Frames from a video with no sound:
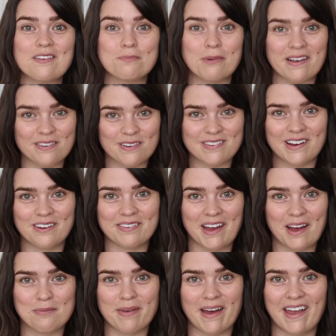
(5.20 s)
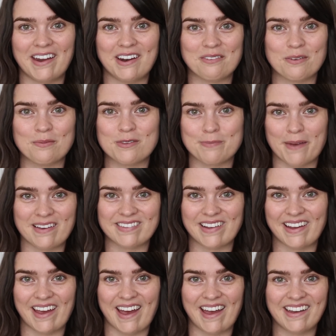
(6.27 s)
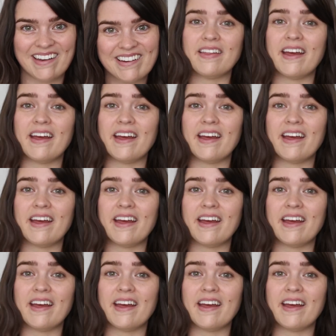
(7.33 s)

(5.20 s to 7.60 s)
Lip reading: Express Yourself campaign from Space NK.